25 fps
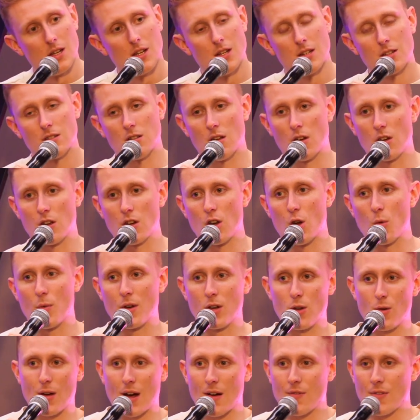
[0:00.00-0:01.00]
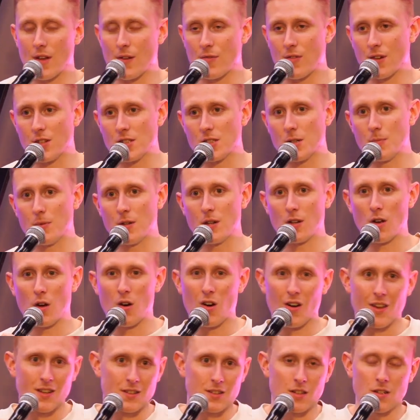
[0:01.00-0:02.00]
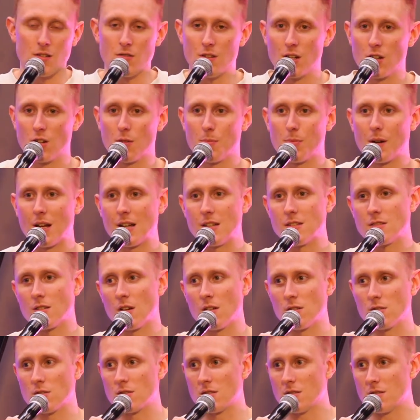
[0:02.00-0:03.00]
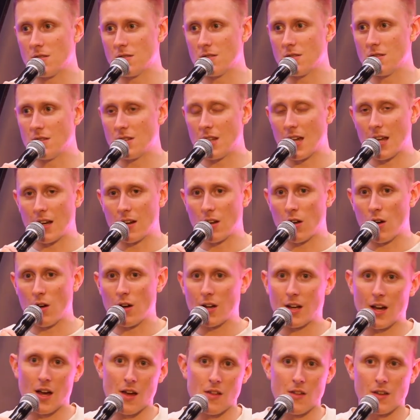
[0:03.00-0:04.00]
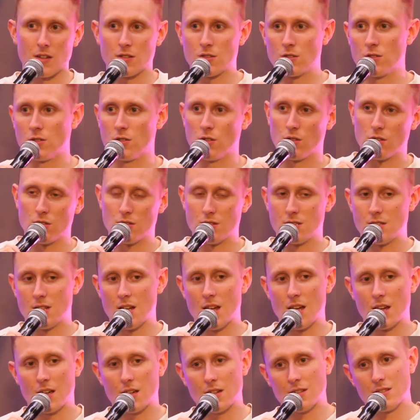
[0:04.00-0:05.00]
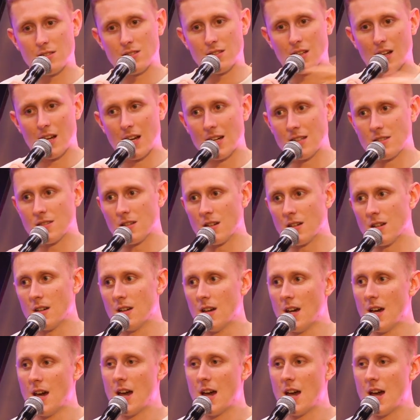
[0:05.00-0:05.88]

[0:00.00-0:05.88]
So, when you have that friendship and you go, that's in a really good place, don't just then go, okay, that's done, tick, see you later.